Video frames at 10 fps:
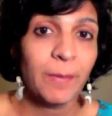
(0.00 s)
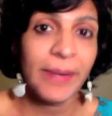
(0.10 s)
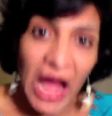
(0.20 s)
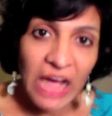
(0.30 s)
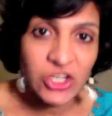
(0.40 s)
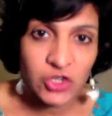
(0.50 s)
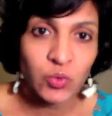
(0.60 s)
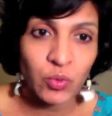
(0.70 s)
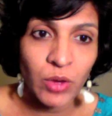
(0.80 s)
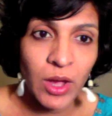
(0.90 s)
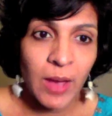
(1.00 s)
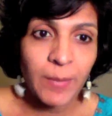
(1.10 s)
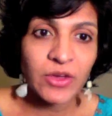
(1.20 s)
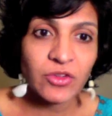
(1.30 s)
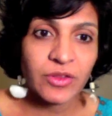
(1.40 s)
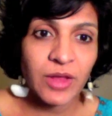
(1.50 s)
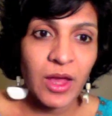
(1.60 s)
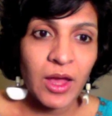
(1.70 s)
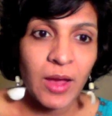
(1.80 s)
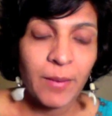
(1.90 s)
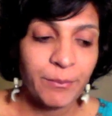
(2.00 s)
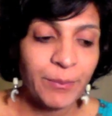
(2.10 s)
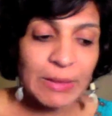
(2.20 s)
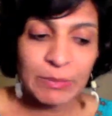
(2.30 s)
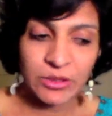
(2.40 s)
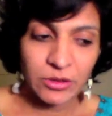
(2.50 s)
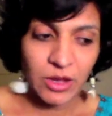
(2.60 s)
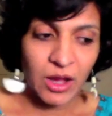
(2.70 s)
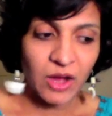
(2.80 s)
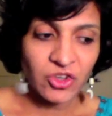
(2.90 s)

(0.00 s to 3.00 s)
But I do, because people